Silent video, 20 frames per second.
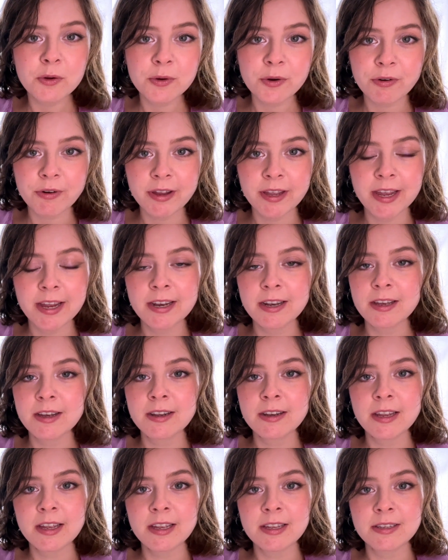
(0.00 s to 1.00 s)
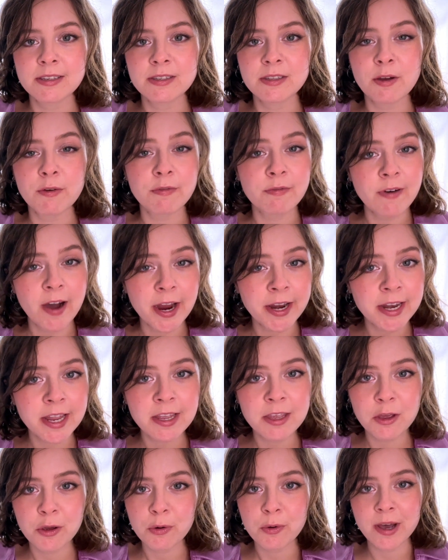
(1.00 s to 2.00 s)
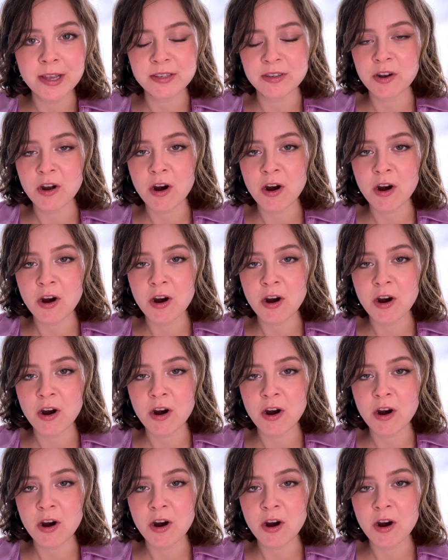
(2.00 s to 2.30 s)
created is defining you as an